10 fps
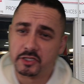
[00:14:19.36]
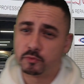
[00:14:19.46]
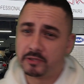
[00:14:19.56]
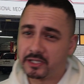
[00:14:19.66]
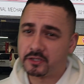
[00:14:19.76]
the
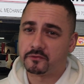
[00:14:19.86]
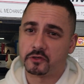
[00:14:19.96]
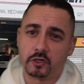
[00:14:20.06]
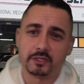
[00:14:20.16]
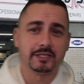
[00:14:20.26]
spirit of
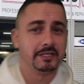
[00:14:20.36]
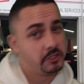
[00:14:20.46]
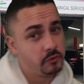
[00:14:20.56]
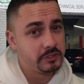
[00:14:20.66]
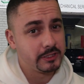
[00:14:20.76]
not uh,
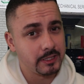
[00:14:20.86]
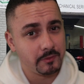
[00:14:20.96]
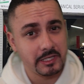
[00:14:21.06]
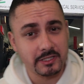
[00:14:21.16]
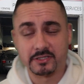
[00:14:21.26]
using
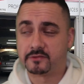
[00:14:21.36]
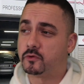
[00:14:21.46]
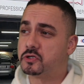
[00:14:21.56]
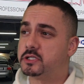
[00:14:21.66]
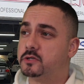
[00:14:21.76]
someone else's
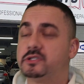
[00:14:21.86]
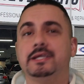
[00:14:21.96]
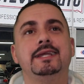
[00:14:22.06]
voice notes,